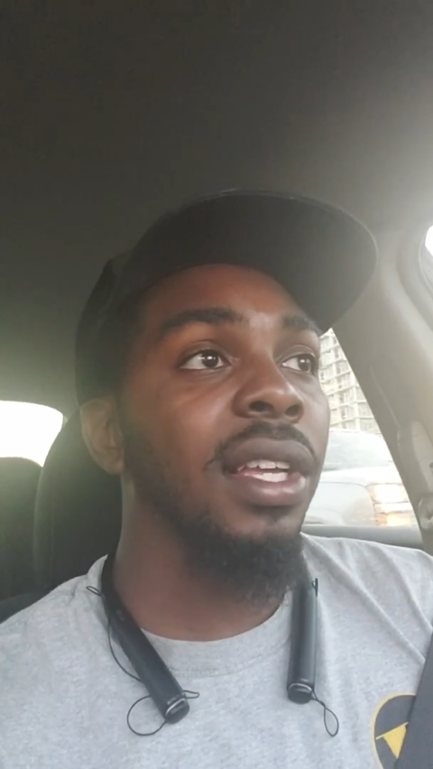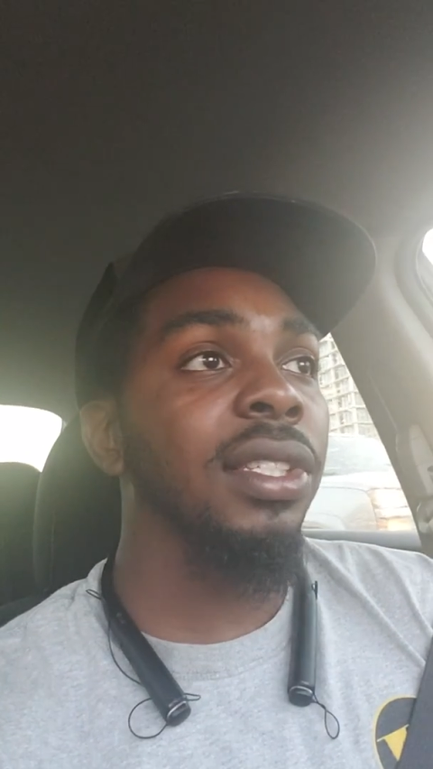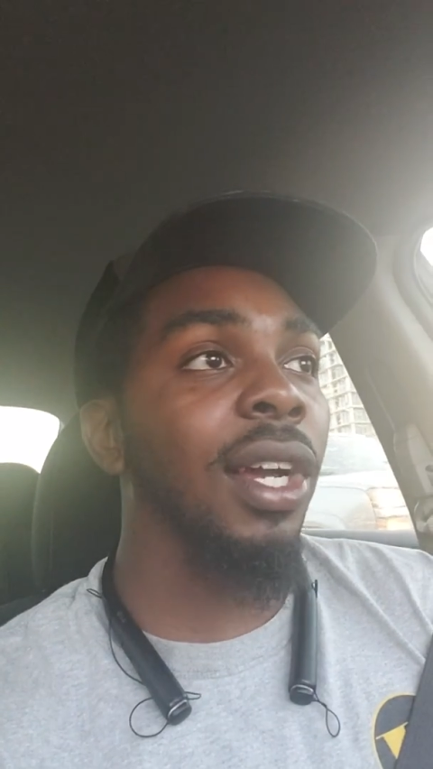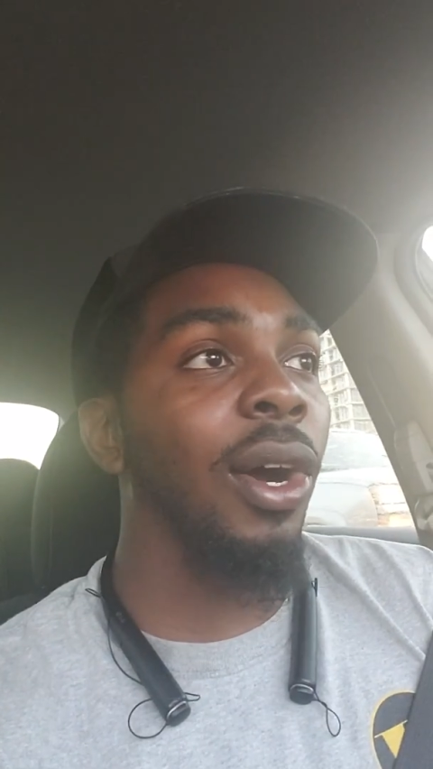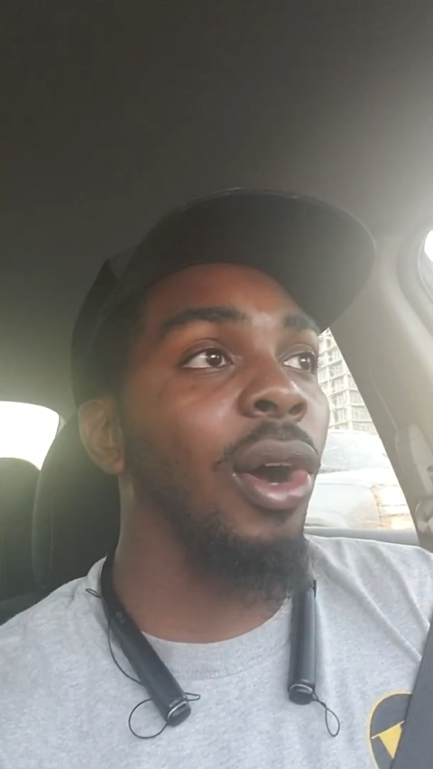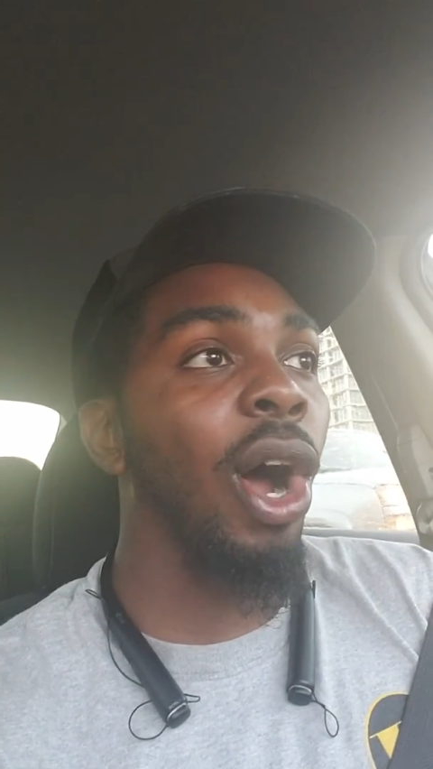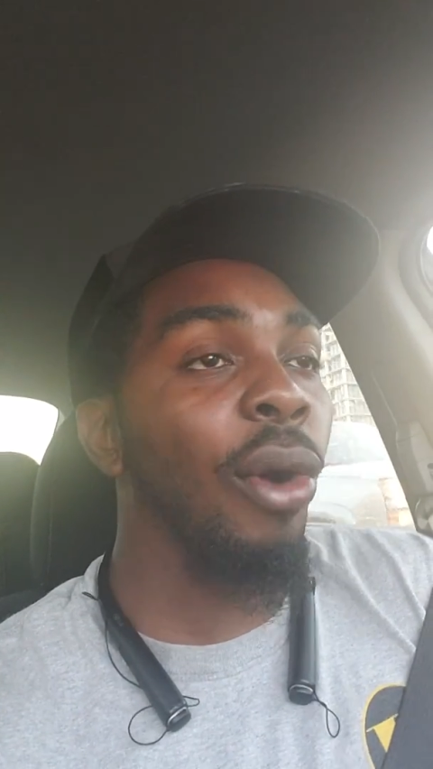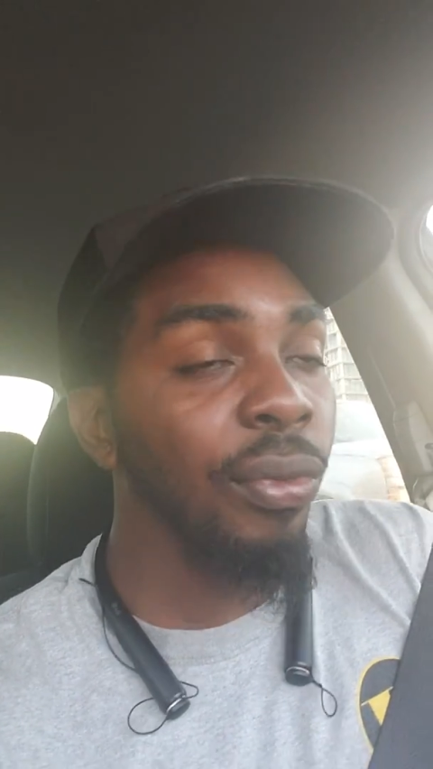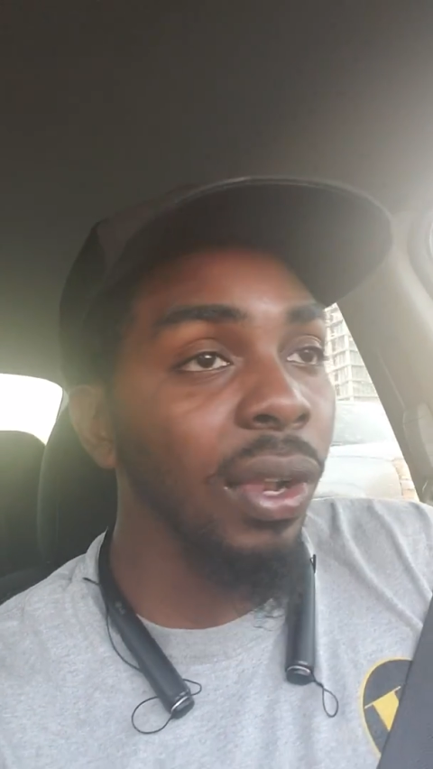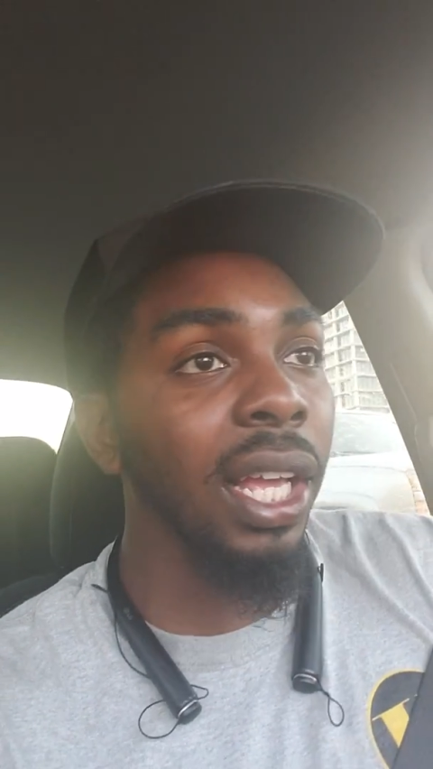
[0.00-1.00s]
So
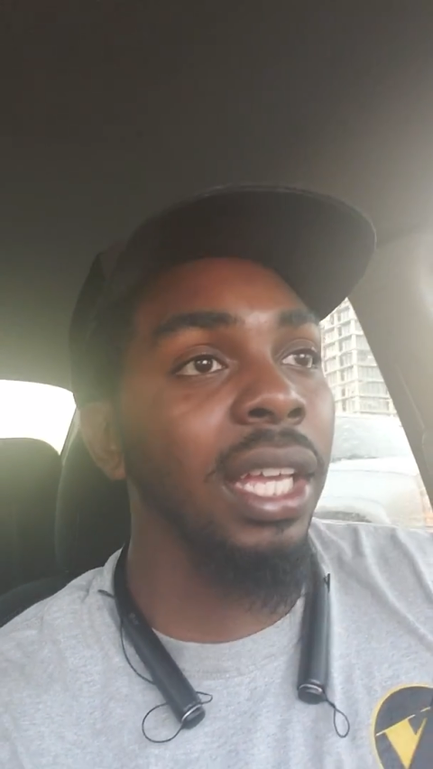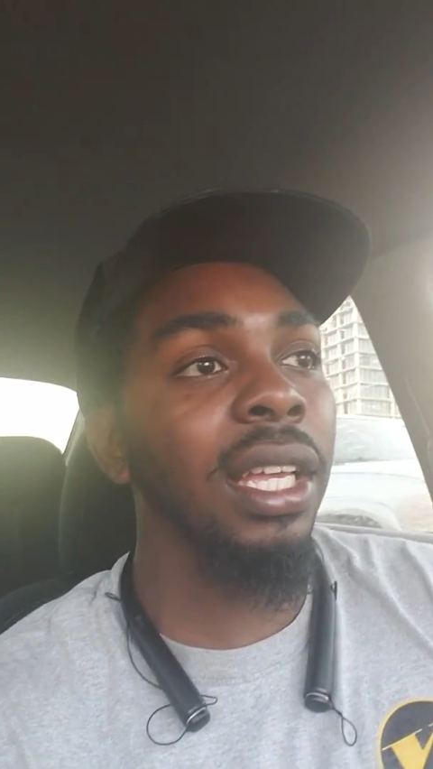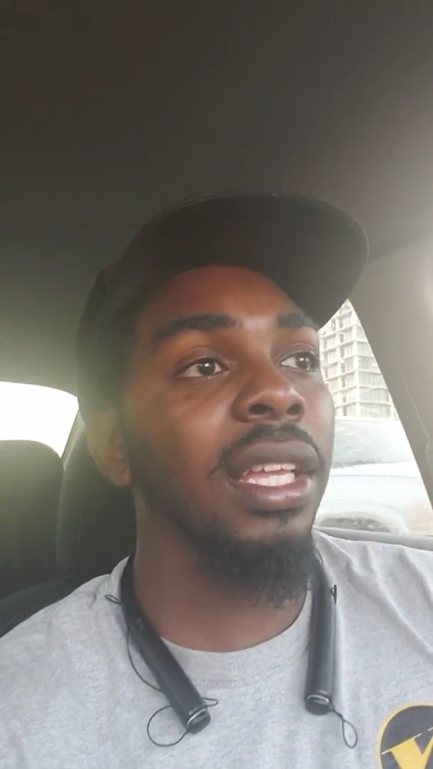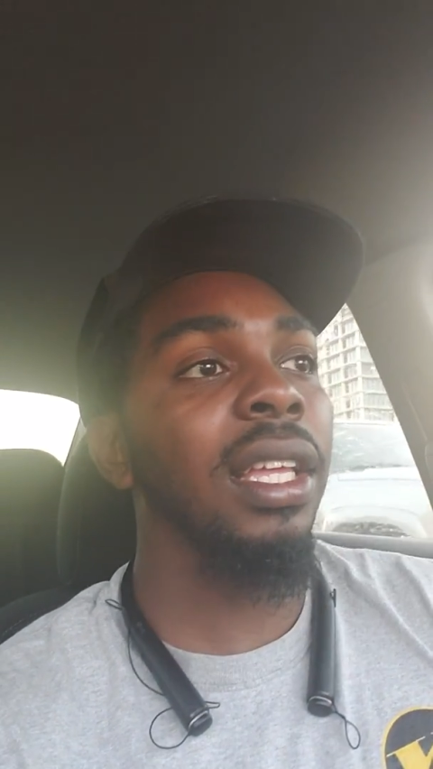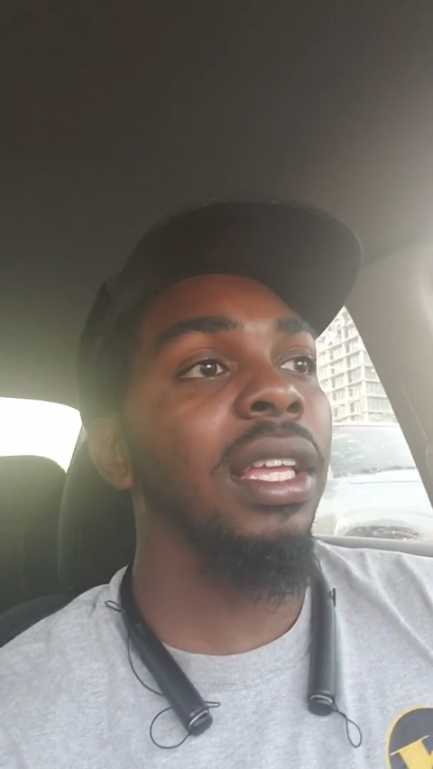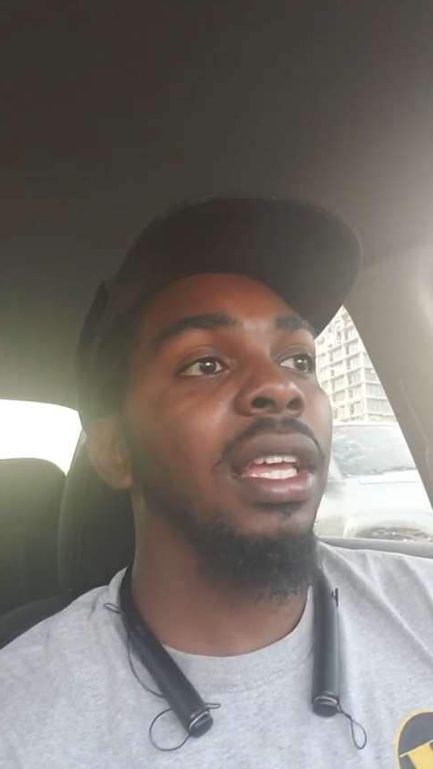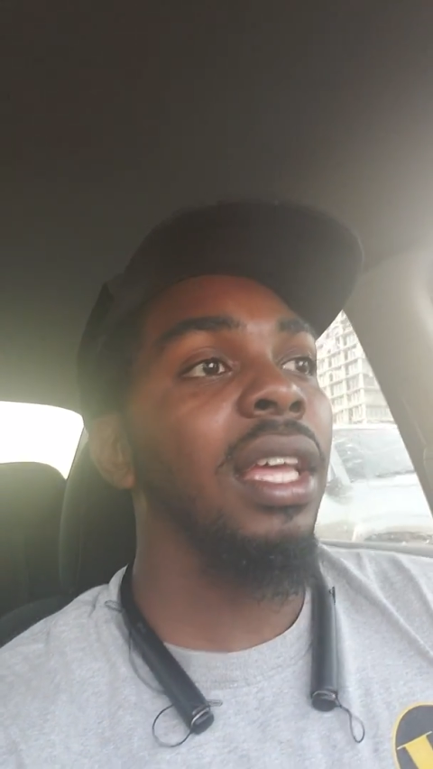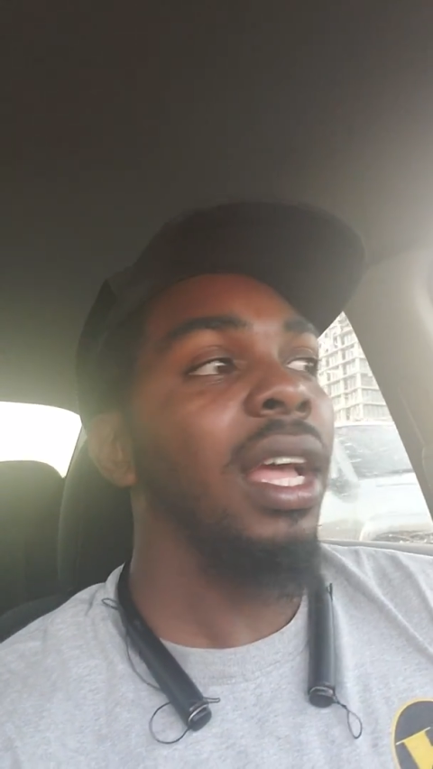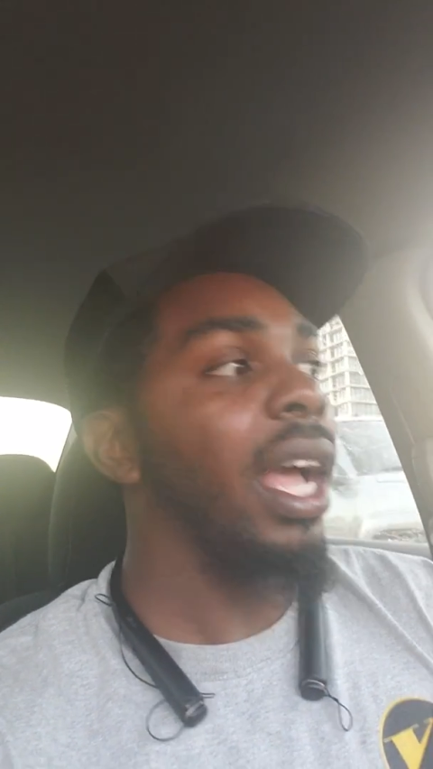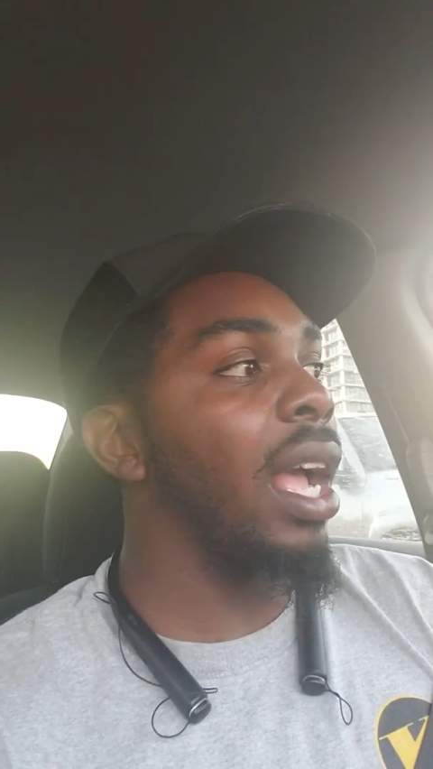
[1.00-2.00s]
hopefully
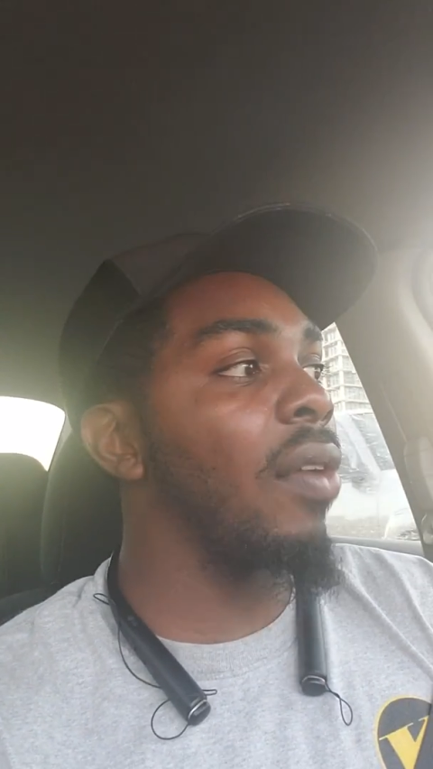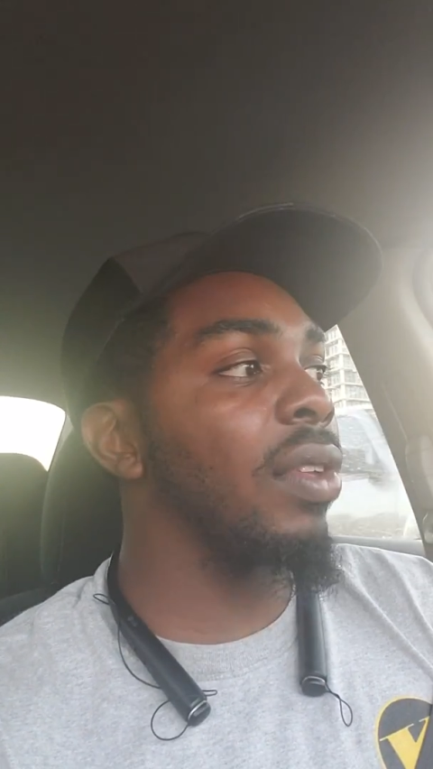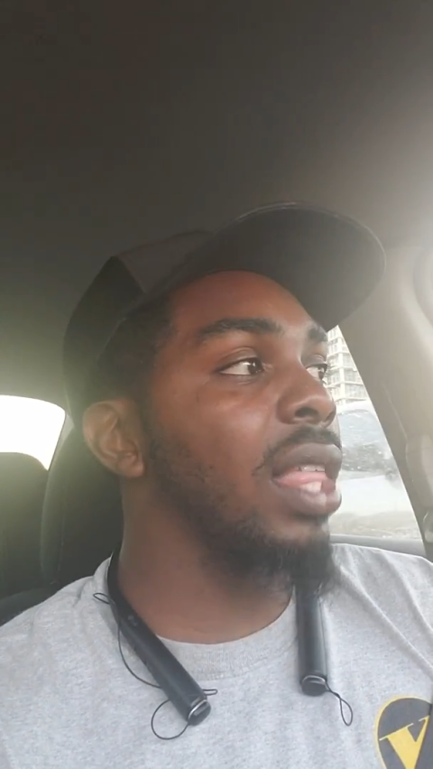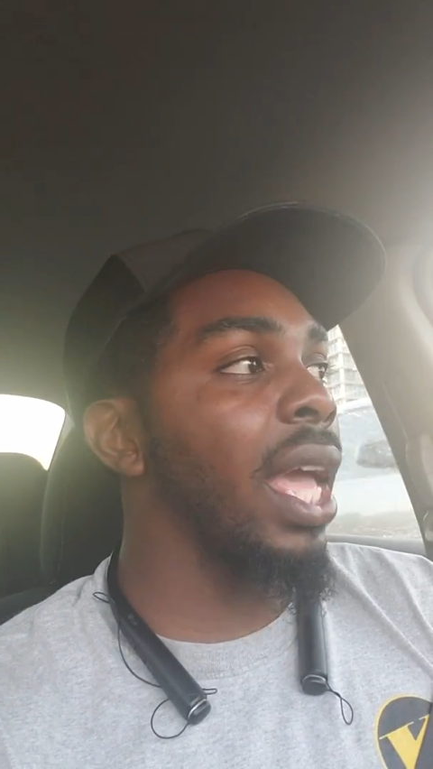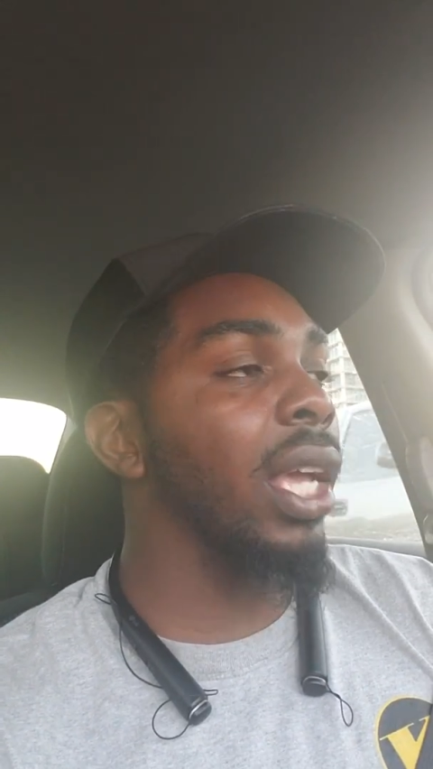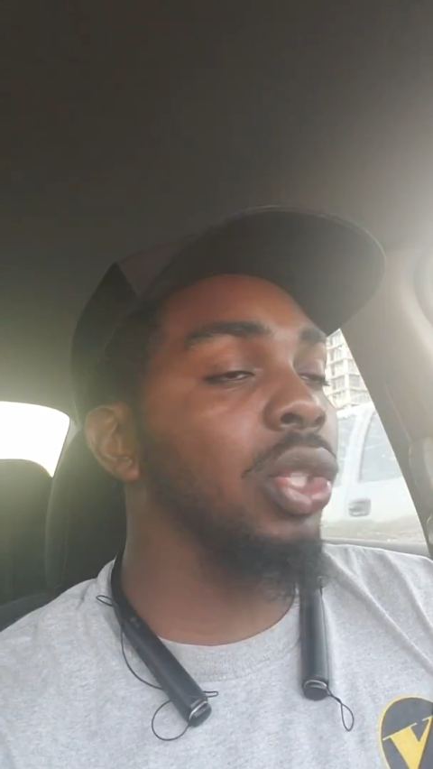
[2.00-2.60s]
everything